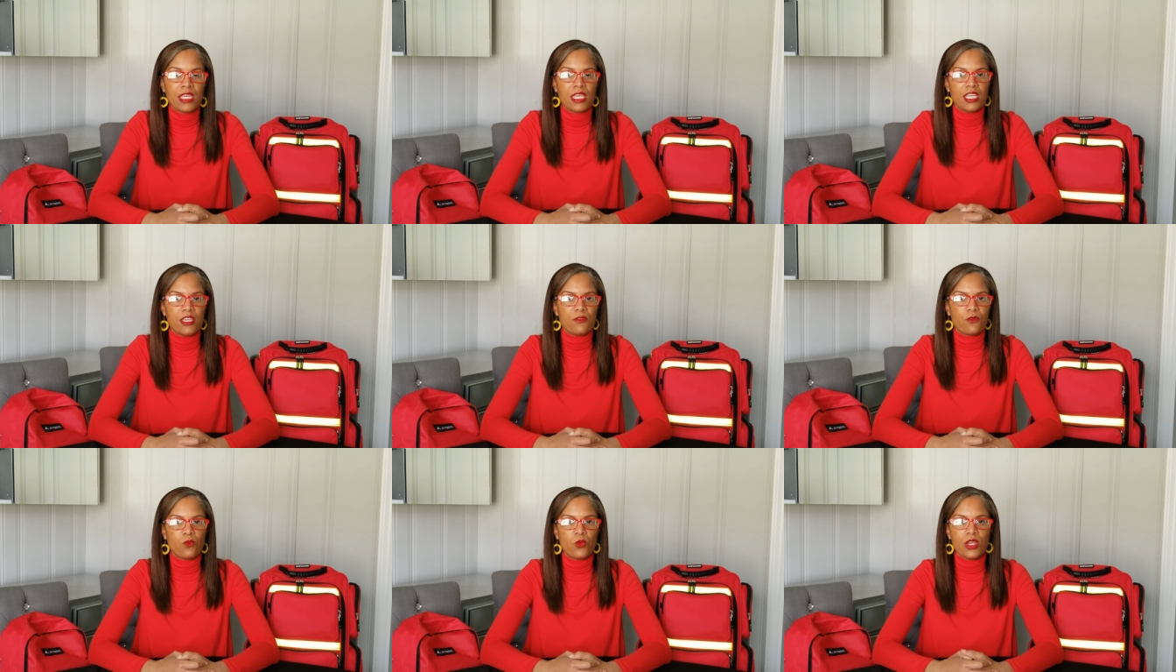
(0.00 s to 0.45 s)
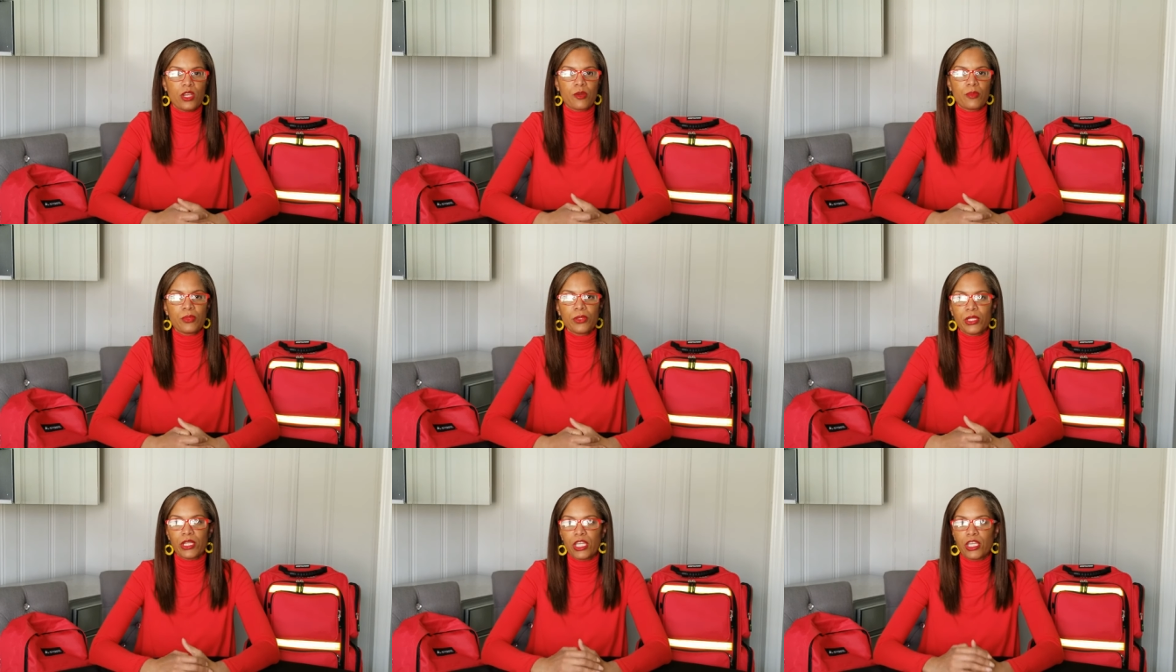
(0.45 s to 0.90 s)
if we are
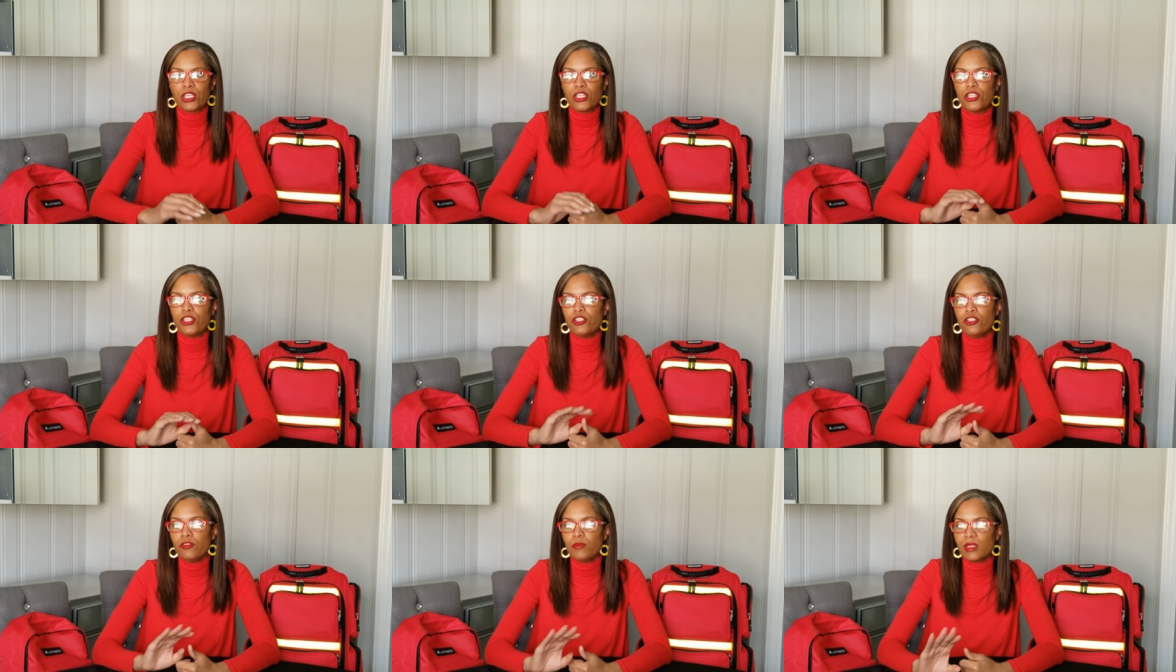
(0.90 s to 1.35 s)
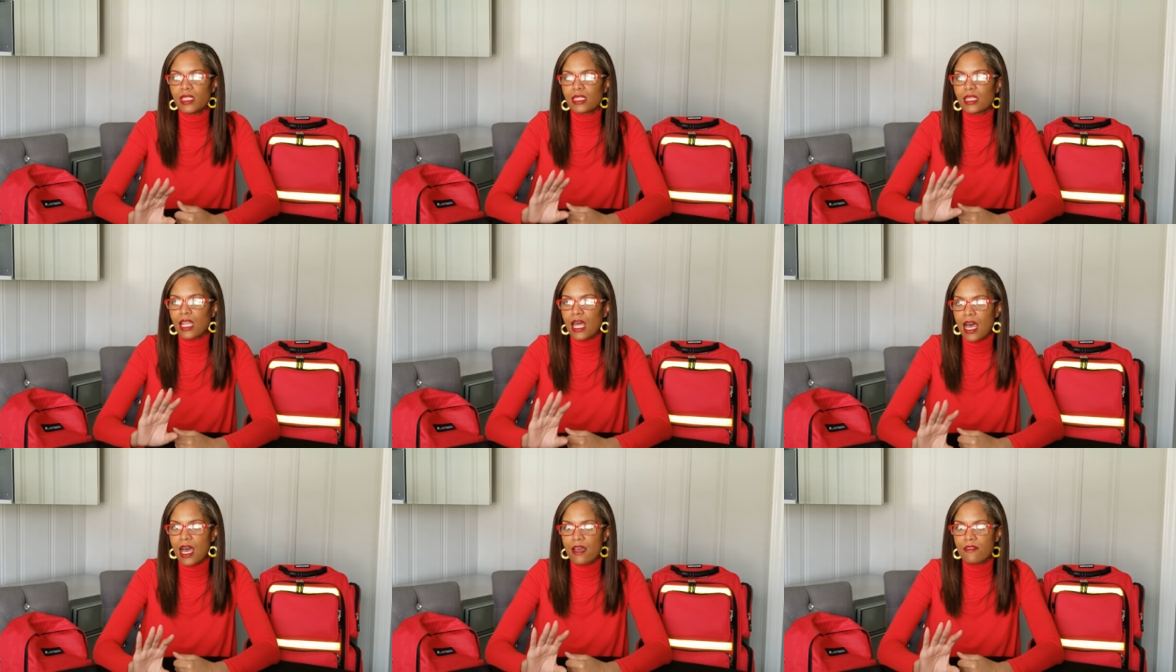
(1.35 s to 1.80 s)
putting human
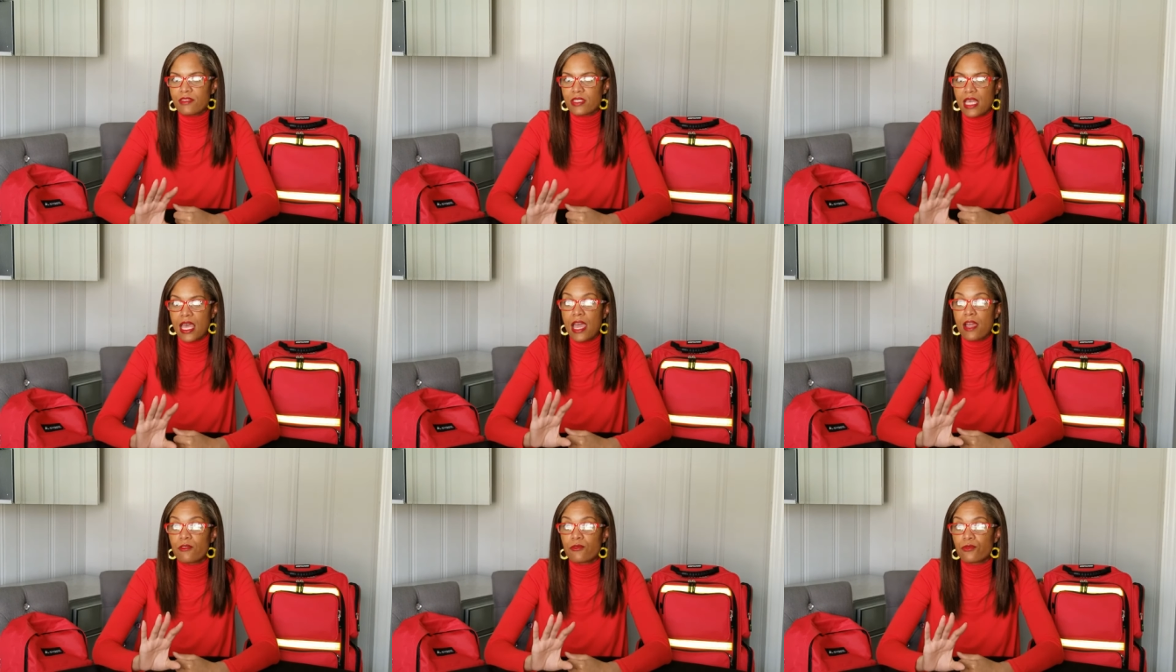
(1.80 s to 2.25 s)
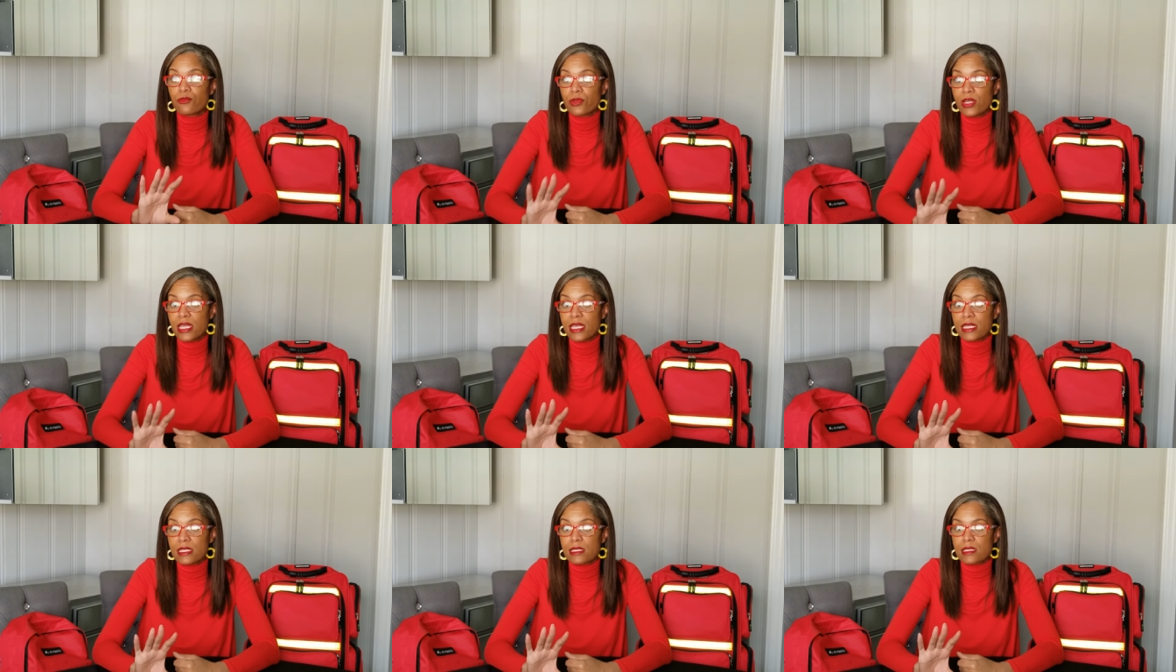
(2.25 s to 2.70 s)
lives at
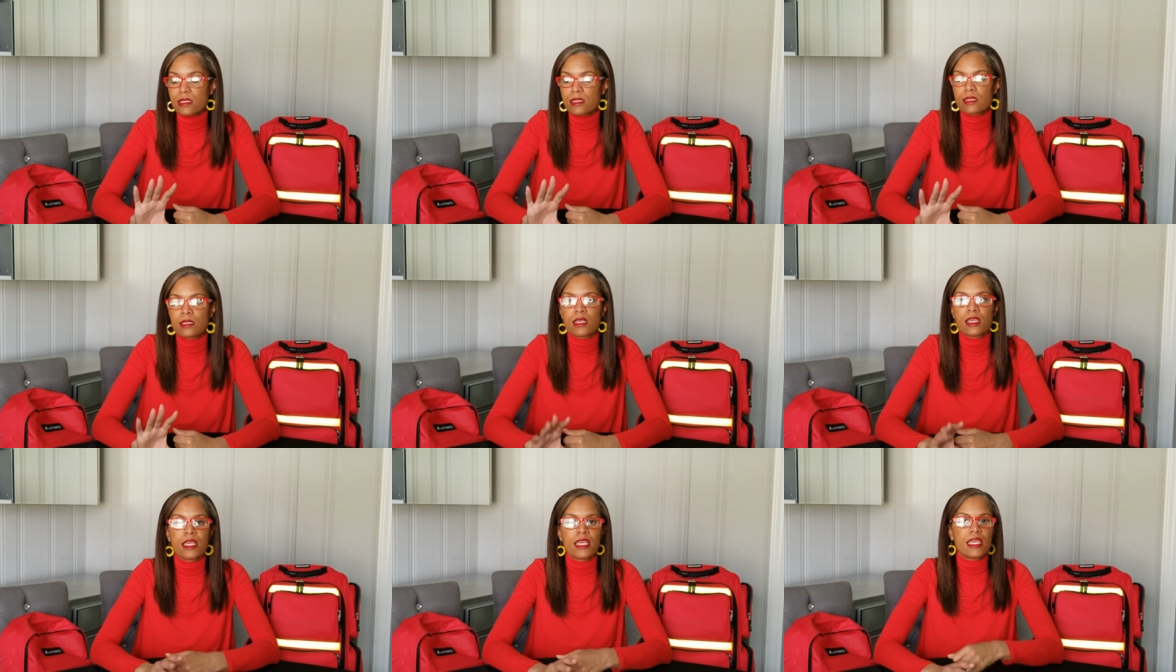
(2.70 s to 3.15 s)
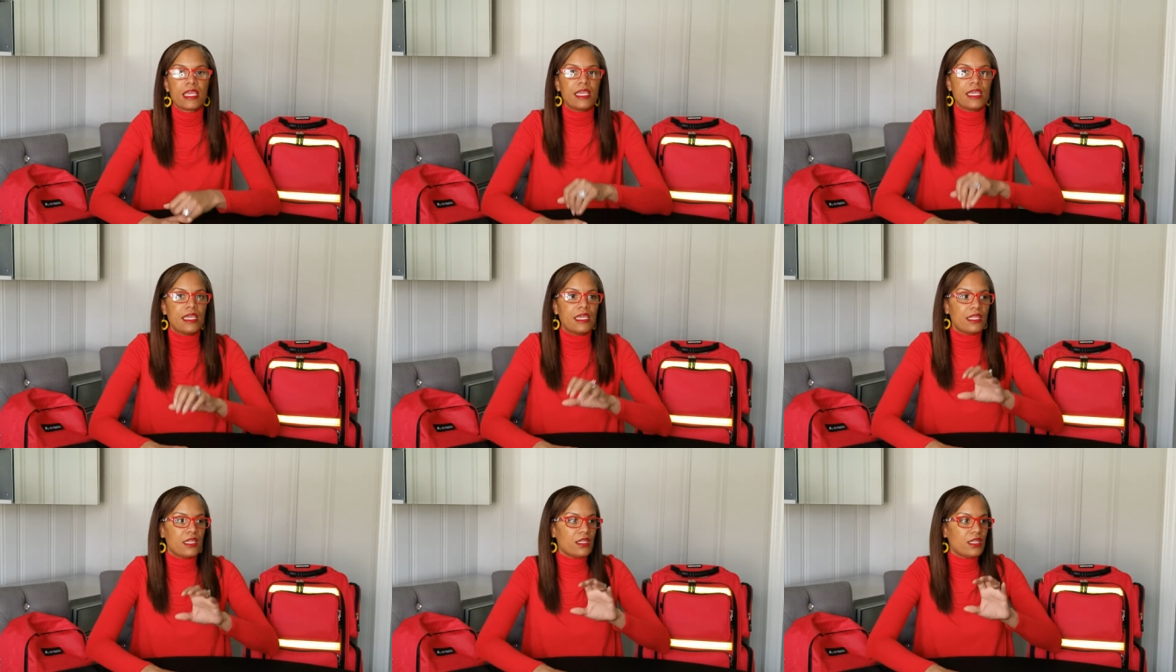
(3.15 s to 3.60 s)
risks
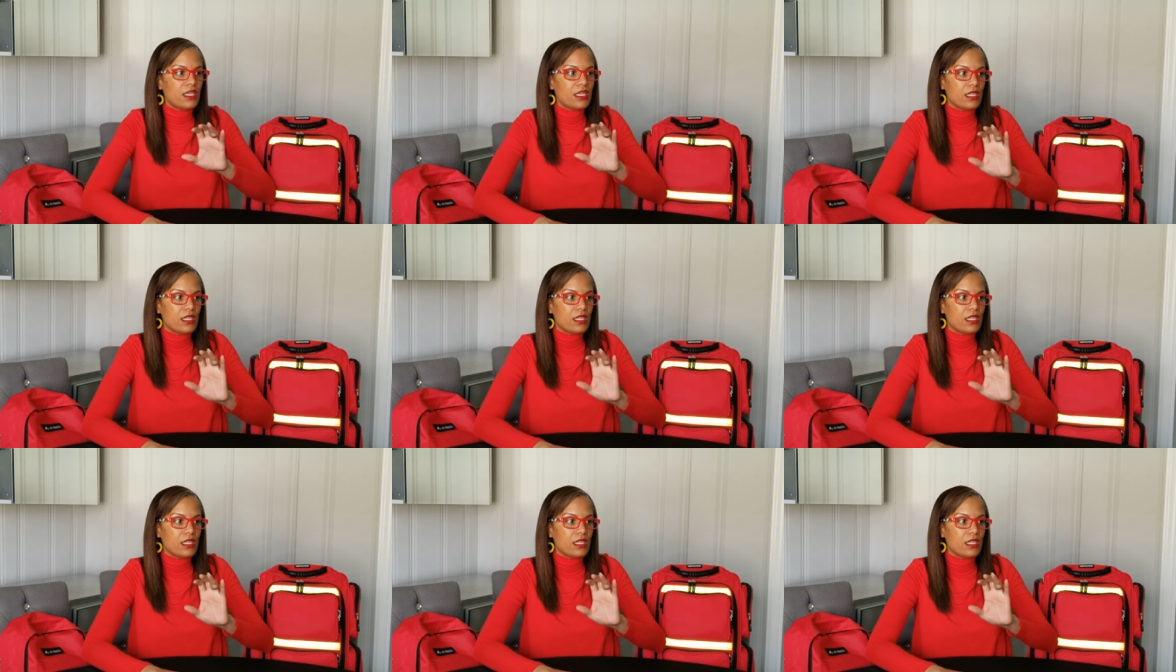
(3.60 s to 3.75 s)
in,